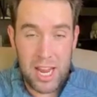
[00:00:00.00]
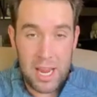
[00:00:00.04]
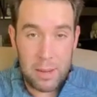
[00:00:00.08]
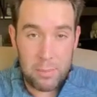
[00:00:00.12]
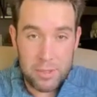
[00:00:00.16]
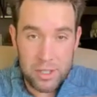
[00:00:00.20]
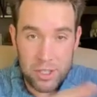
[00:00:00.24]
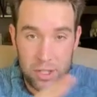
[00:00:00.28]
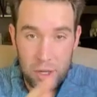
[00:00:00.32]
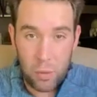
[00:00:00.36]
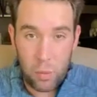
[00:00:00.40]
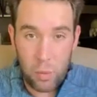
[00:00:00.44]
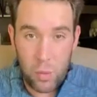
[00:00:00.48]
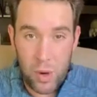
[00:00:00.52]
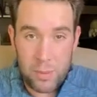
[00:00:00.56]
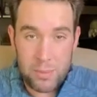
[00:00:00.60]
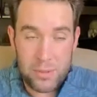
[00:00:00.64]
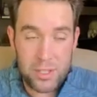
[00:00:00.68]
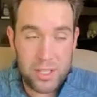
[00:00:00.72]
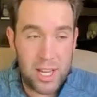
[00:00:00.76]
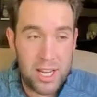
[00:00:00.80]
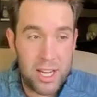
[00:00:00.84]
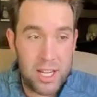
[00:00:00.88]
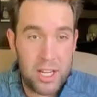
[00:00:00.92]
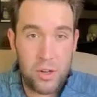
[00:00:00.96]
Amazon
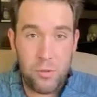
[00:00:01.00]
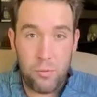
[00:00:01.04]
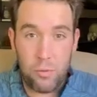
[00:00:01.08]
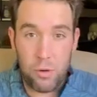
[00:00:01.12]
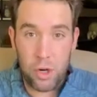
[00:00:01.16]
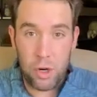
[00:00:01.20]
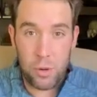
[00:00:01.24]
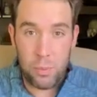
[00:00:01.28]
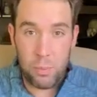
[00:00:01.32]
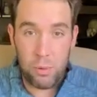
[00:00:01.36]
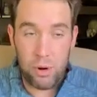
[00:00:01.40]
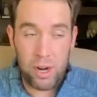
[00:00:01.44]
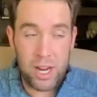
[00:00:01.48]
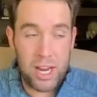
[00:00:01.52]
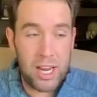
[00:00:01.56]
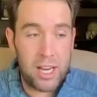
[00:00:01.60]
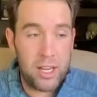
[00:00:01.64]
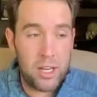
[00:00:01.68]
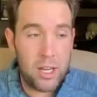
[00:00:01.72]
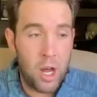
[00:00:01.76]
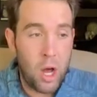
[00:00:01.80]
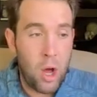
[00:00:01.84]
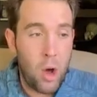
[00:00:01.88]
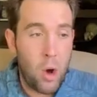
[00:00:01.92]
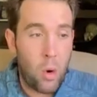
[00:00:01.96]
website for your
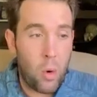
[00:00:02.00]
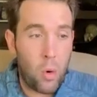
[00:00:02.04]
brand